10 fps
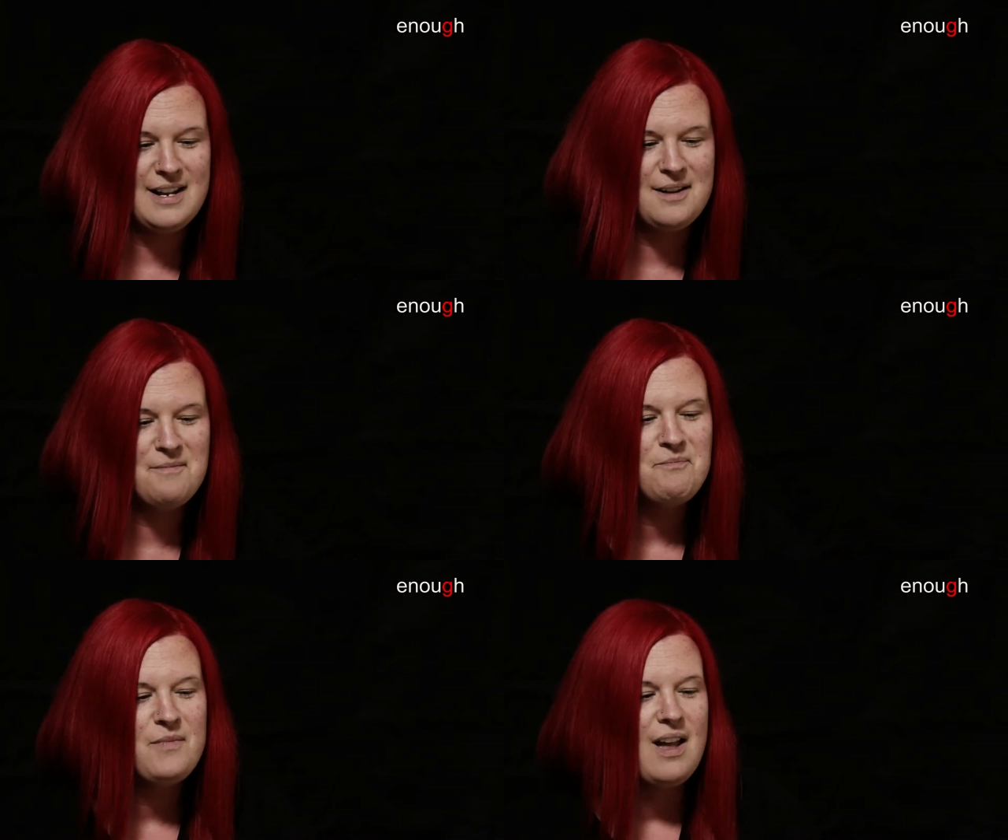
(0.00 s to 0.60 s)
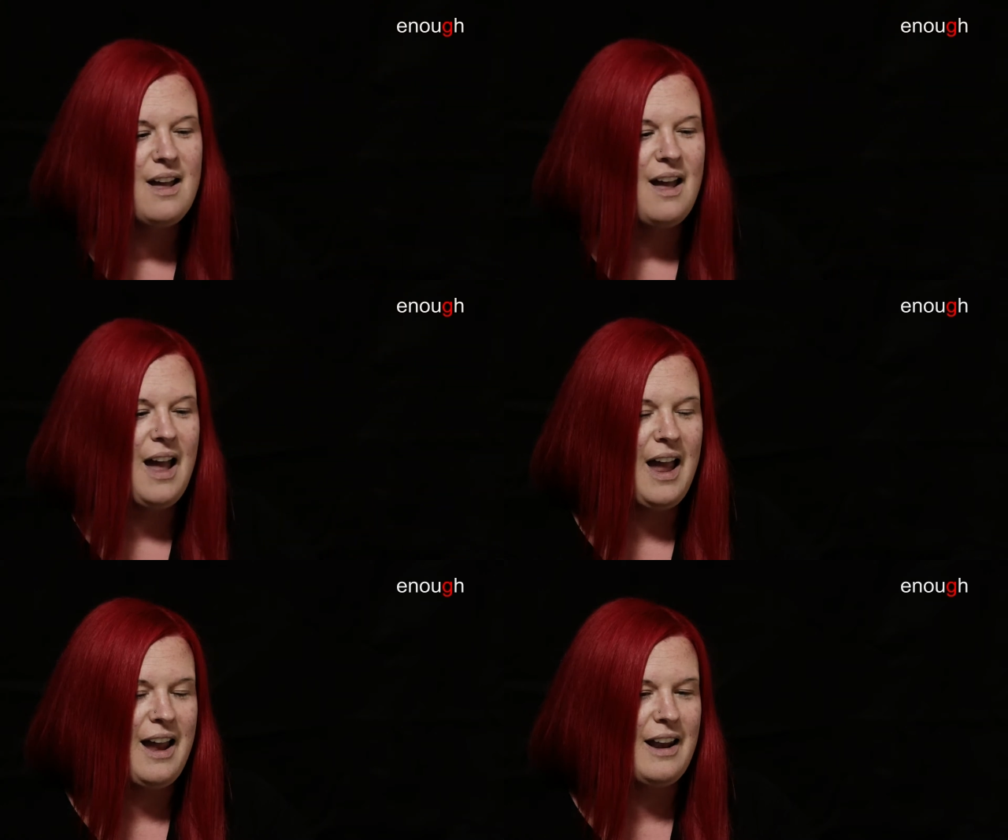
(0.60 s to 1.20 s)
him.
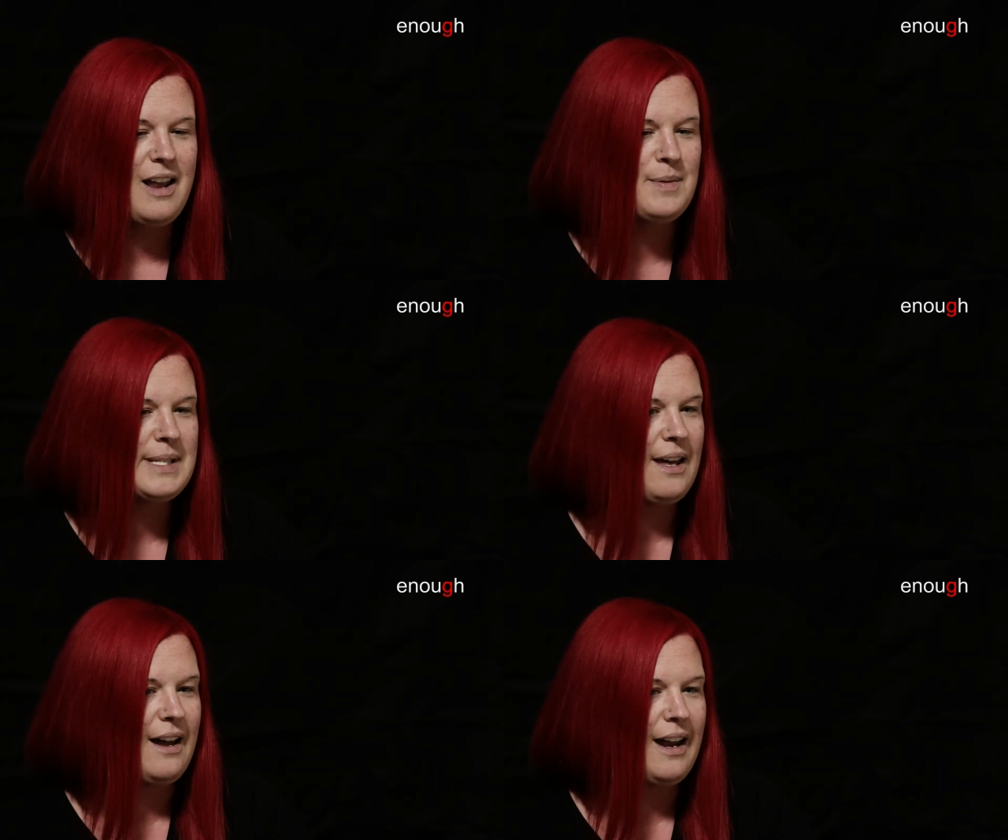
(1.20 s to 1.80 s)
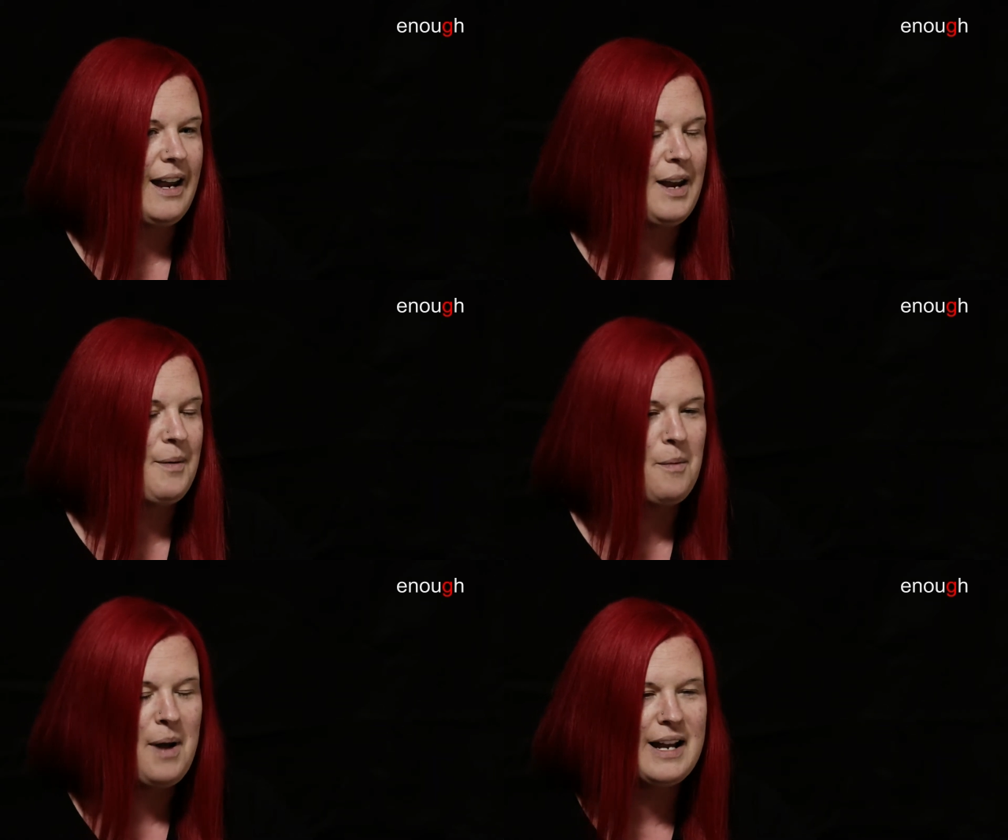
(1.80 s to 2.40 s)
And he was like, he
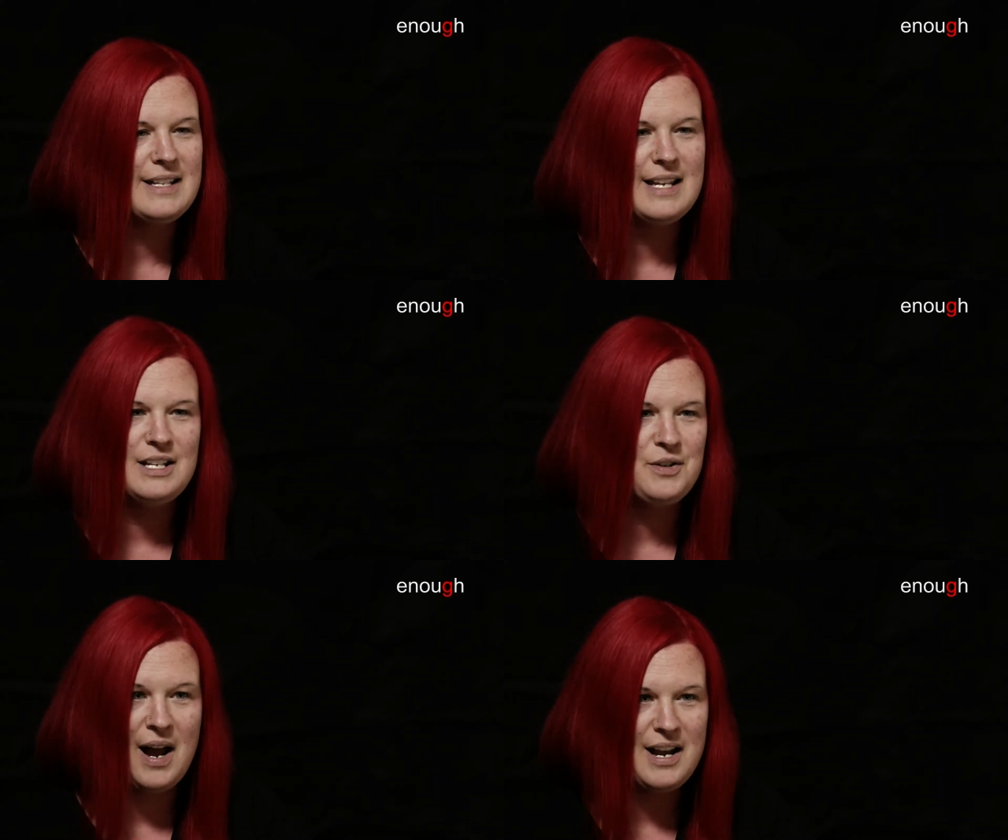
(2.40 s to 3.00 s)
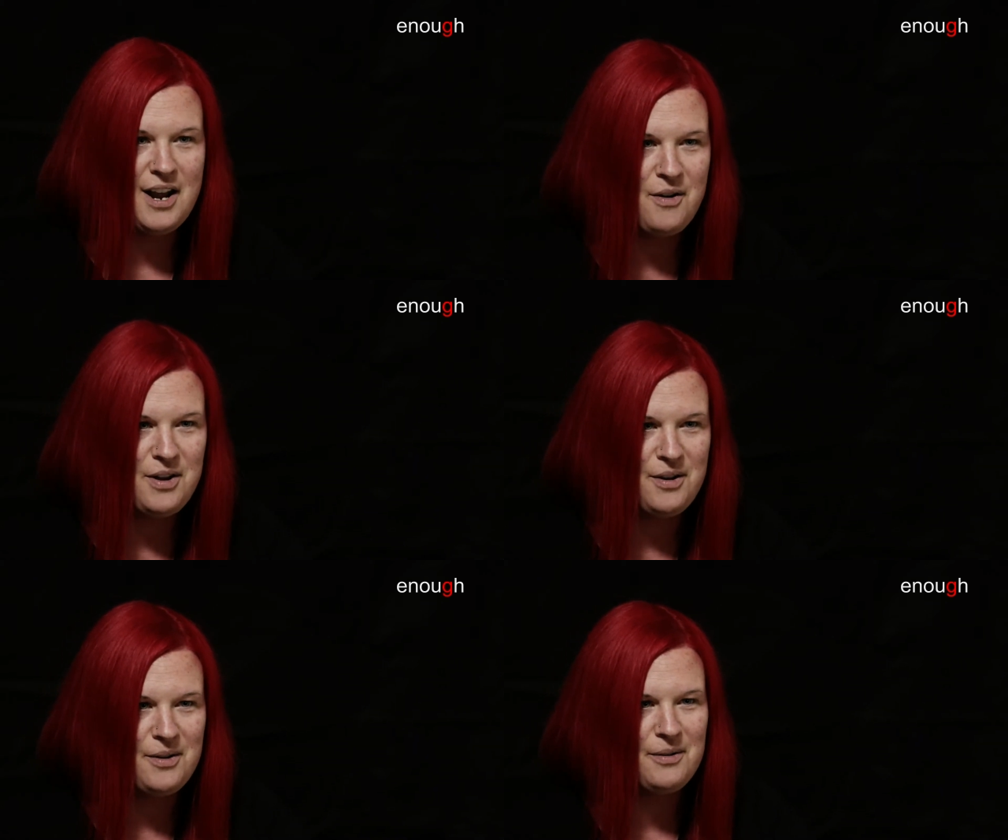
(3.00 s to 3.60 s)
wrote back and said, Do I know
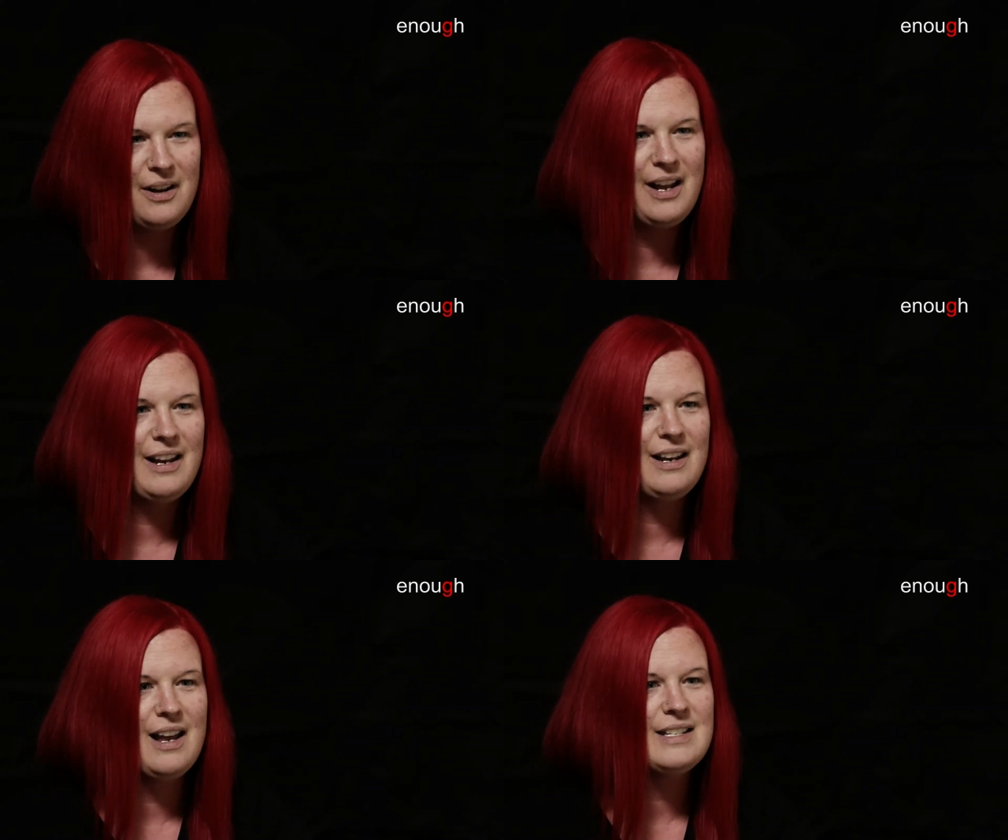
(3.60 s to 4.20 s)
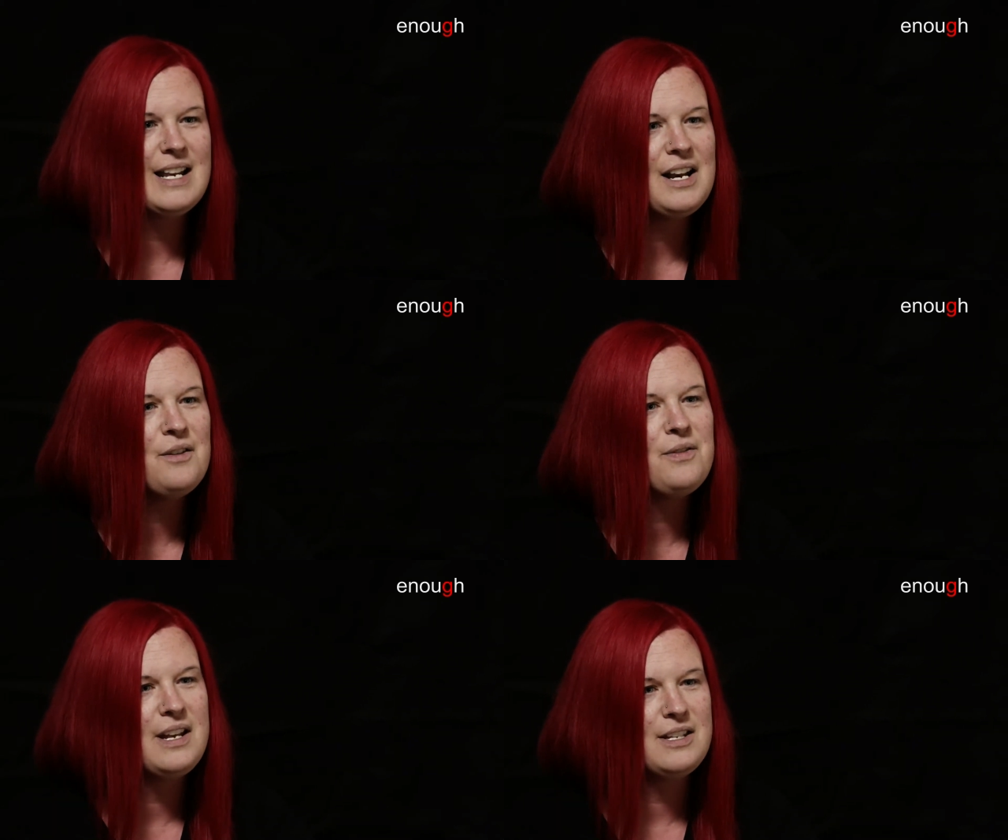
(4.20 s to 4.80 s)
you? And I said, I
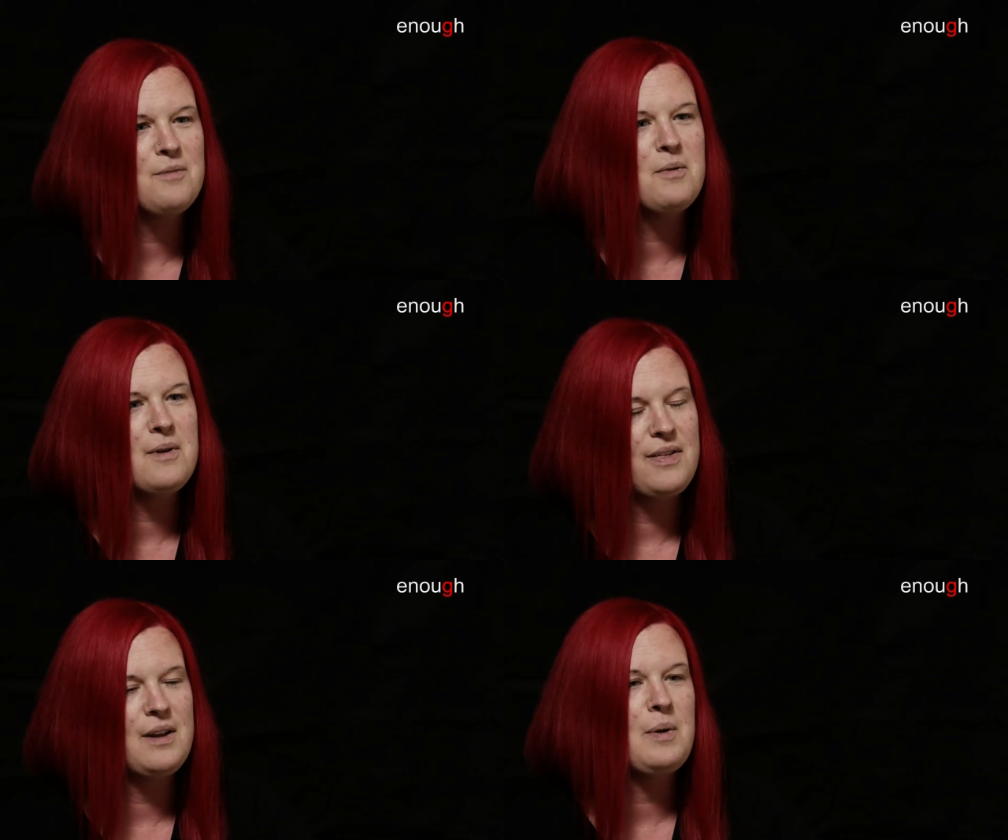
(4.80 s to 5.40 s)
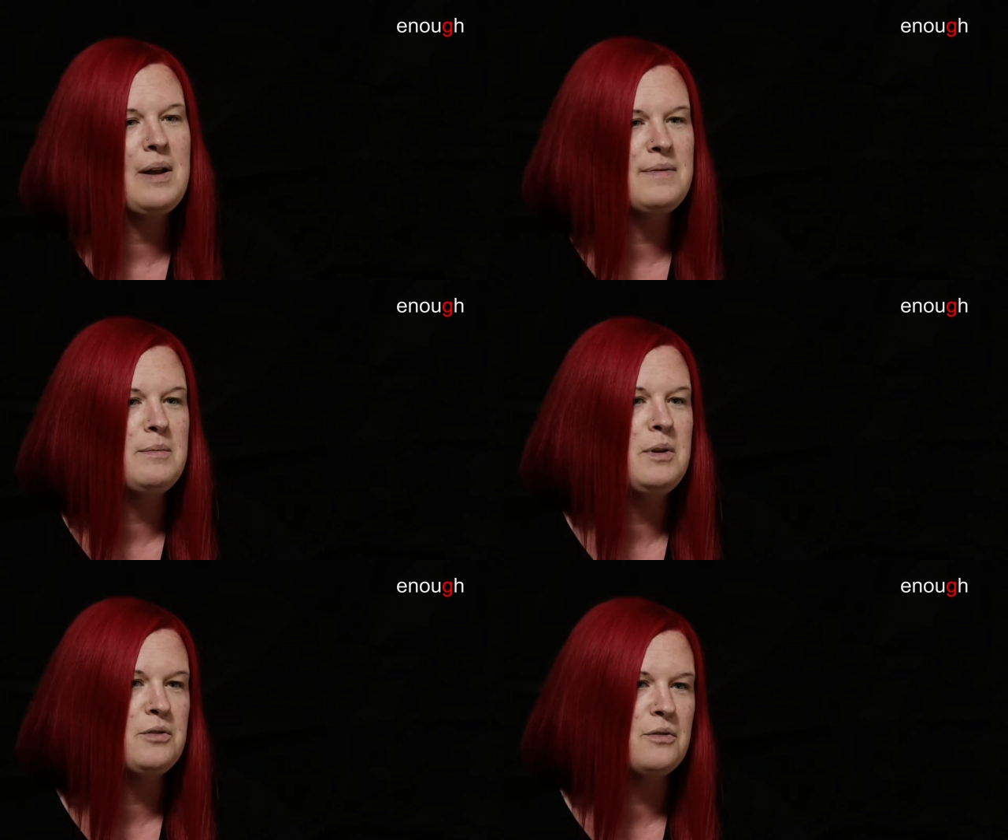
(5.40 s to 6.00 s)
don't think so, but I think we have
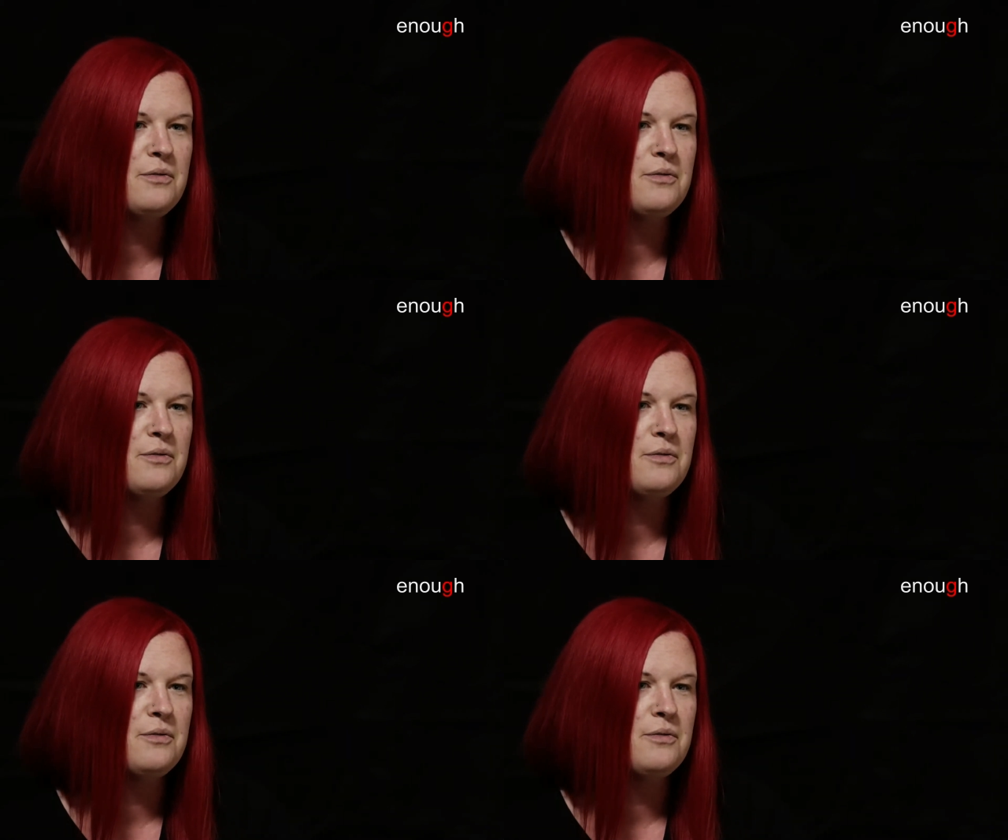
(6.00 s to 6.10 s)
some mutual